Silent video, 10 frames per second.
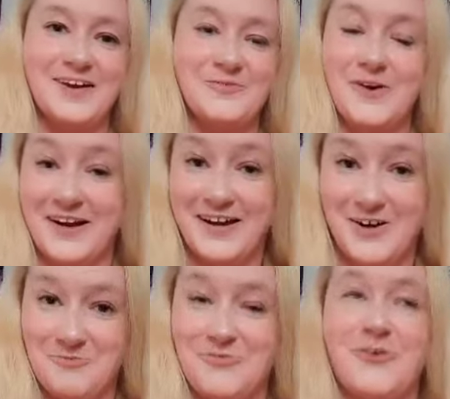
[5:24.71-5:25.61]
where I
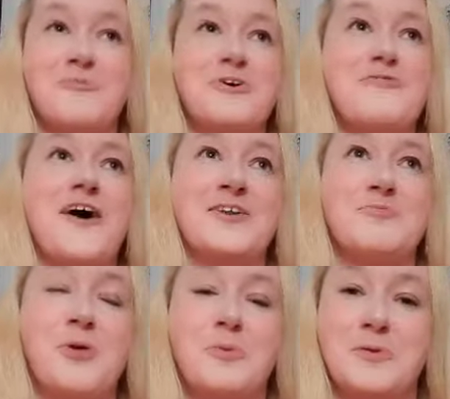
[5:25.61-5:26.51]
come from, we've had
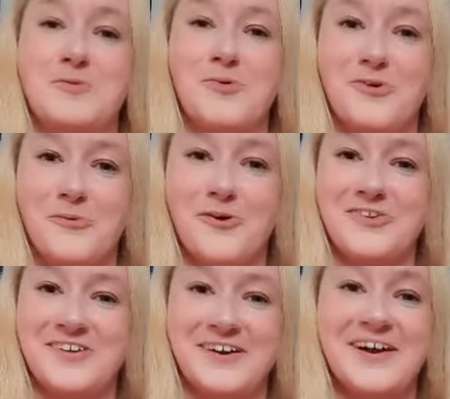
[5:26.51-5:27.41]
probably more
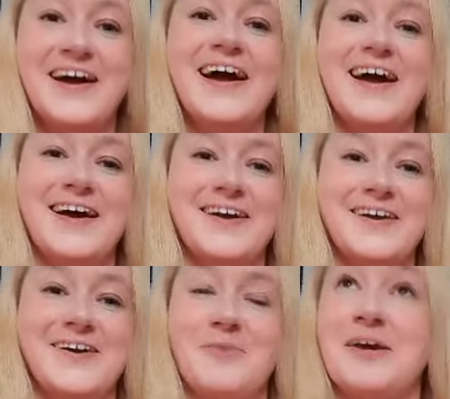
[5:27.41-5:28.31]
water
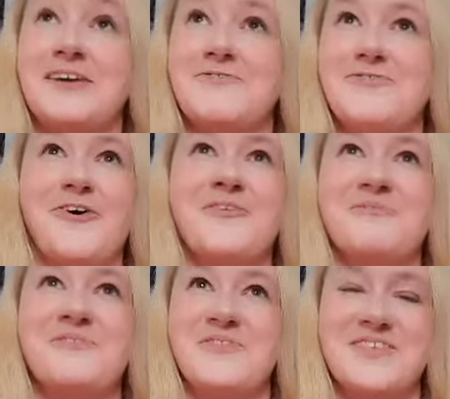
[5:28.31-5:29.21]
coming
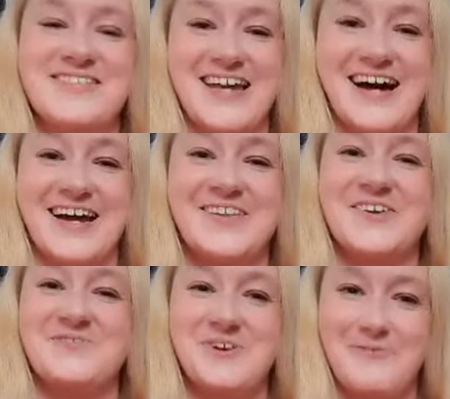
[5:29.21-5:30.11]
from the sky
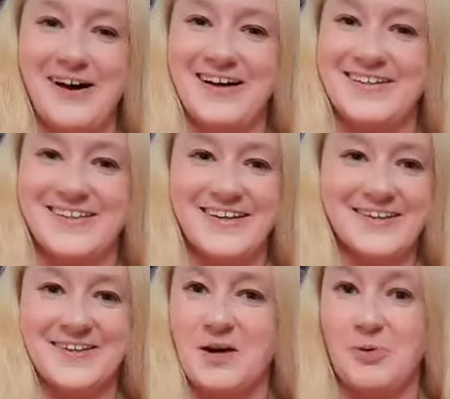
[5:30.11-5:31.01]
than we've had
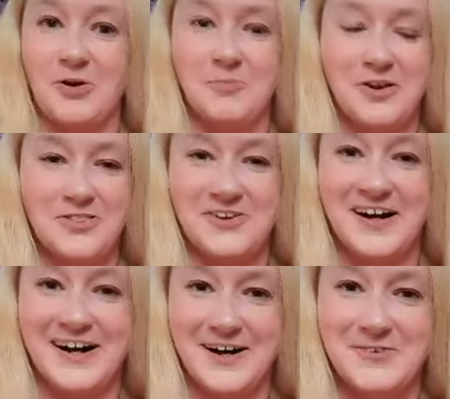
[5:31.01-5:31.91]
in about a month and a
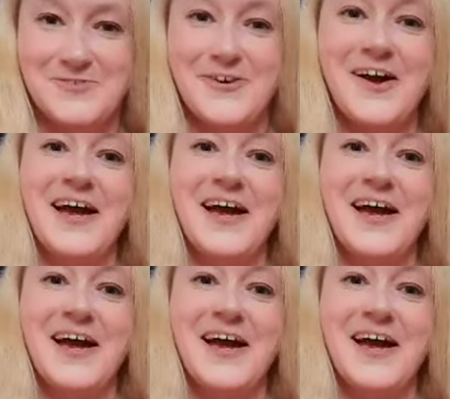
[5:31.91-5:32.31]
half.